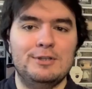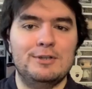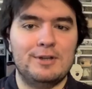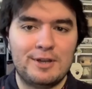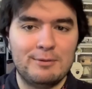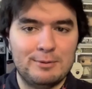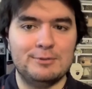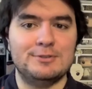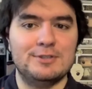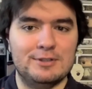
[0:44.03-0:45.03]
not come out
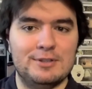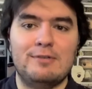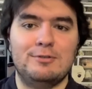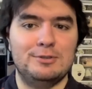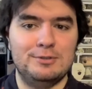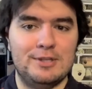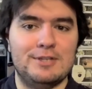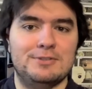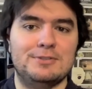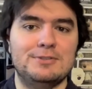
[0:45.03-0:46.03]
until after
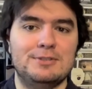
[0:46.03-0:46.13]
2000. So